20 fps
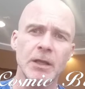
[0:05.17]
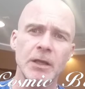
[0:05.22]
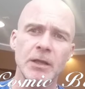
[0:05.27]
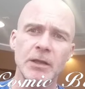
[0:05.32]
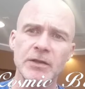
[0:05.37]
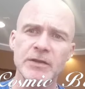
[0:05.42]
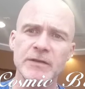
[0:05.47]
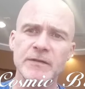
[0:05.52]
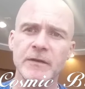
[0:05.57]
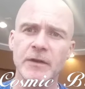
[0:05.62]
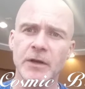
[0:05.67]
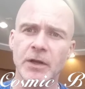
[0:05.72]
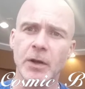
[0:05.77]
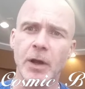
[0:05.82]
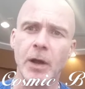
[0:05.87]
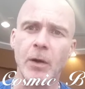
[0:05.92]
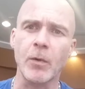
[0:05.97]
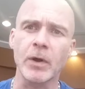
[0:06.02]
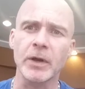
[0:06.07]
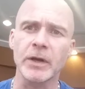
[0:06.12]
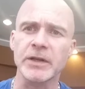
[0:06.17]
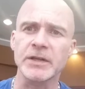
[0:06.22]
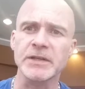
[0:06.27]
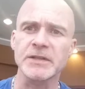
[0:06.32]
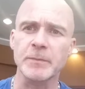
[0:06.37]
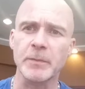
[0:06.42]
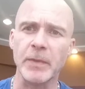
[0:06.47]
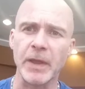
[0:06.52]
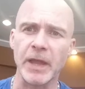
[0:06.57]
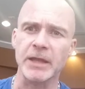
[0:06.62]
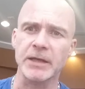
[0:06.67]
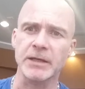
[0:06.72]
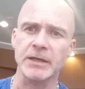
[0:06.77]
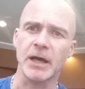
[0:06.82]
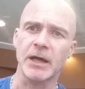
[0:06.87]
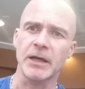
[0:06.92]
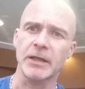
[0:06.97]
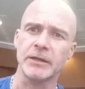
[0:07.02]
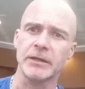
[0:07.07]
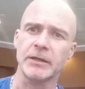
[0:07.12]
In this video I want to expand
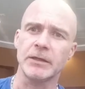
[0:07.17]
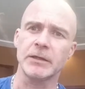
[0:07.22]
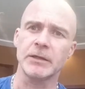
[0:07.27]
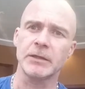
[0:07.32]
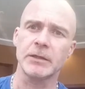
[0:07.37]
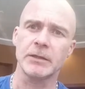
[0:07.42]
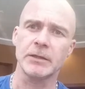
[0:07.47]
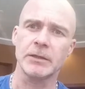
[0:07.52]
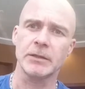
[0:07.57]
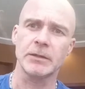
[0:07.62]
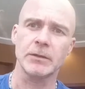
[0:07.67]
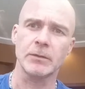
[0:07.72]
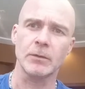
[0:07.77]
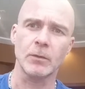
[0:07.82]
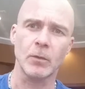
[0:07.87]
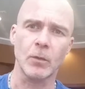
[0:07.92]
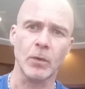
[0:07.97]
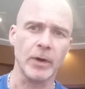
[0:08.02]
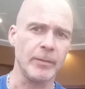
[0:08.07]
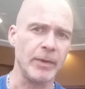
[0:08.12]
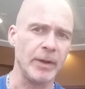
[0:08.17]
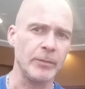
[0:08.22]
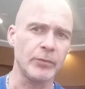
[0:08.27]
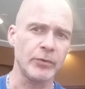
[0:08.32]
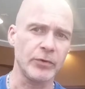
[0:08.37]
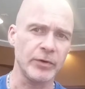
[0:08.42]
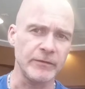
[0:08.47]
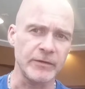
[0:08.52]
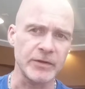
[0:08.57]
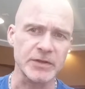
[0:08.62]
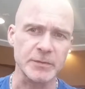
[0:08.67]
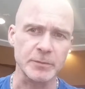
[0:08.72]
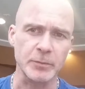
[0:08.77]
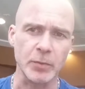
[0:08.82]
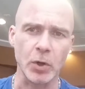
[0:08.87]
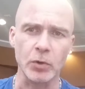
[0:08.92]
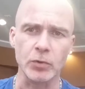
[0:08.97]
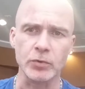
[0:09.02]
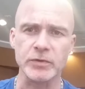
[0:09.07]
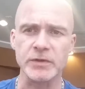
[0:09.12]
on one of my previous
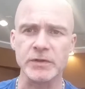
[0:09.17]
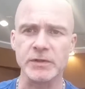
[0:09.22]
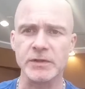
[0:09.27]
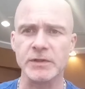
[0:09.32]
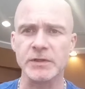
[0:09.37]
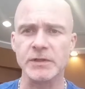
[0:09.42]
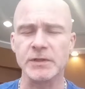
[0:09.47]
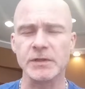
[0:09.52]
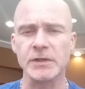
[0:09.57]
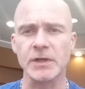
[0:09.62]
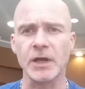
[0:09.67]
posts.